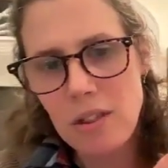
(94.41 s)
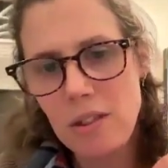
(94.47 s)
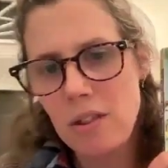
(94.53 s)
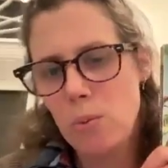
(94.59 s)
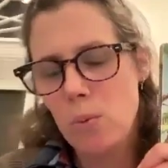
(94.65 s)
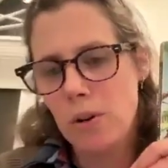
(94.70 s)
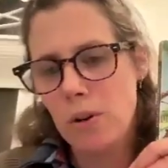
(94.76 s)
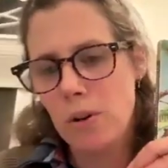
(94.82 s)

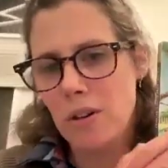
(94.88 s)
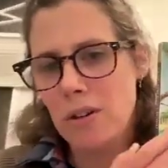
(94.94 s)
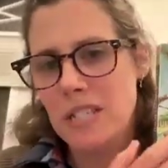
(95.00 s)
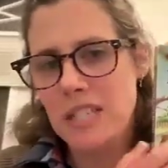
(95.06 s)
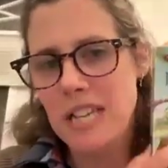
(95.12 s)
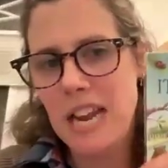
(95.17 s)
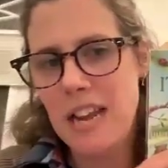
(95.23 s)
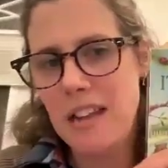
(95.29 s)
the
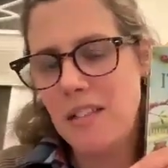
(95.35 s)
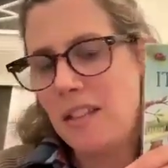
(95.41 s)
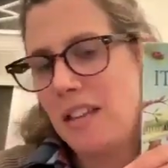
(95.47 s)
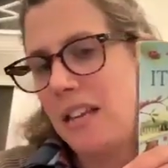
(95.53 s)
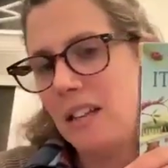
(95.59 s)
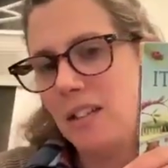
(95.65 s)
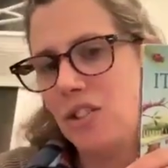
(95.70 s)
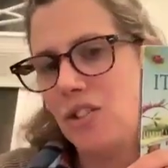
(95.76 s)
words and
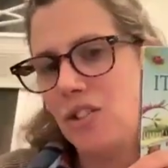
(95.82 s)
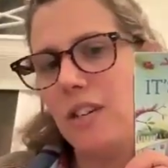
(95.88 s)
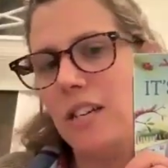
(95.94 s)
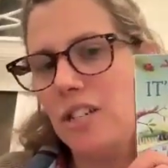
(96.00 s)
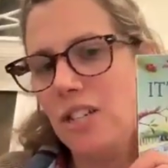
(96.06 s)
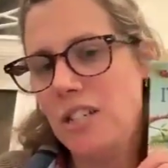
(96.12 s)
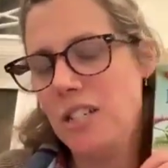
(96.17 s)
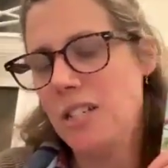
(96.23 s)
the
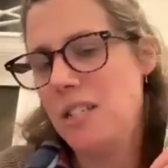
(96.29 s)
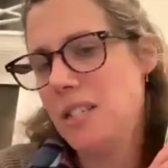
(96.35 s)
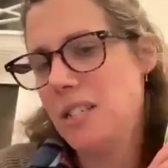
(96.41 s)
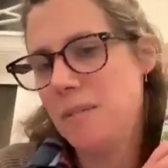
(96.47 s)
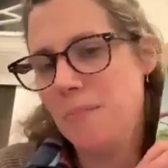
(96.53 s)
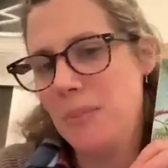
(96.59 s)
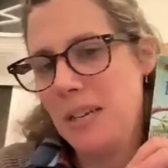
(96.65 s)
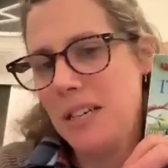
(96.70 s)
illustrations